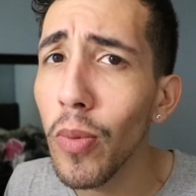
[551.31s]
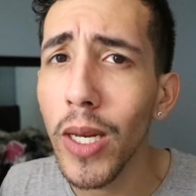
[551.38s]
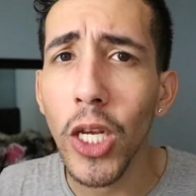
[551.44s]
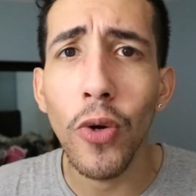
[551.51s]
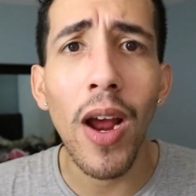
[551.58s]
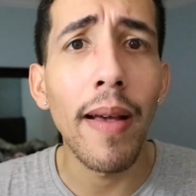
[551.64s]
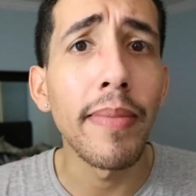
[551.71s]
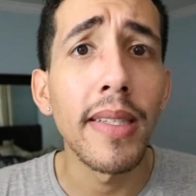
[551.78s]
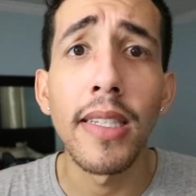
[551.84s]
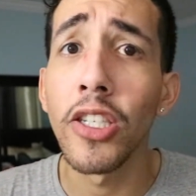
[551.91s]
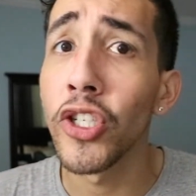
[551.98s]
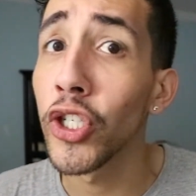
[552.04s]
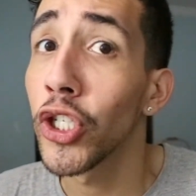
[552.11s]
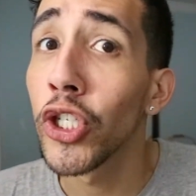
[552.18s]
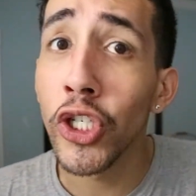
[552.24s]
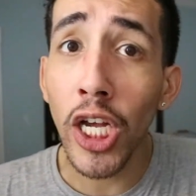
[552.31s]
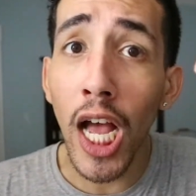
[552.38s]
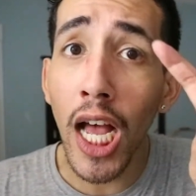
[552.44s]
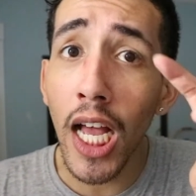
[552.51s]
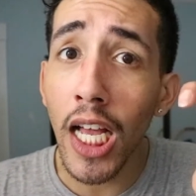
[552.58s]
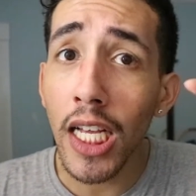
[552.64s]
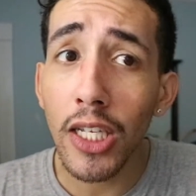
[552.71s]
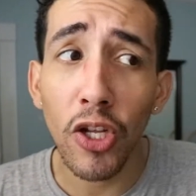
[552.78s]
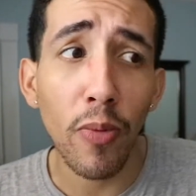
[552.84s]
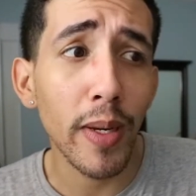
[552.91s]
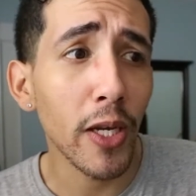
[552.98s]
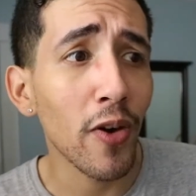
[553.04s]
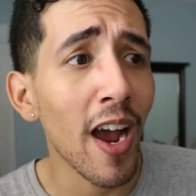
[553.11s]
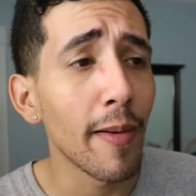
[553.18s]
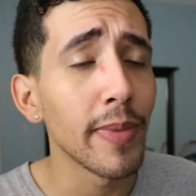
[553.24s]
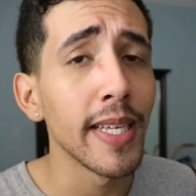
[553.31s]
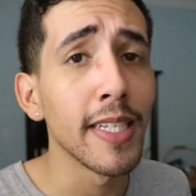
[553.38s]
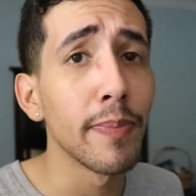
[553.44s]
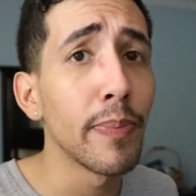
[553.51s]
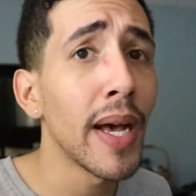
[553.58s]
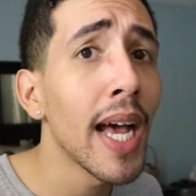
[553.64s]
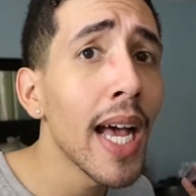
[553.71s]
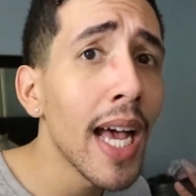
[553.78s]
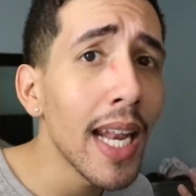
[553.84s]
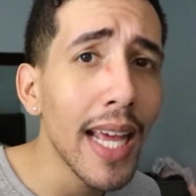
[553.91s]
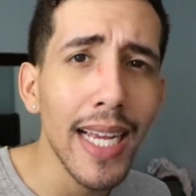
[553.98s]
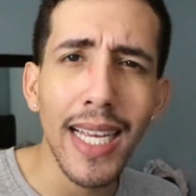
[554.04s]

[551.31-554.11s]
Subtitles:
Nobody grabbed his junk. Nobody grabbed his butt.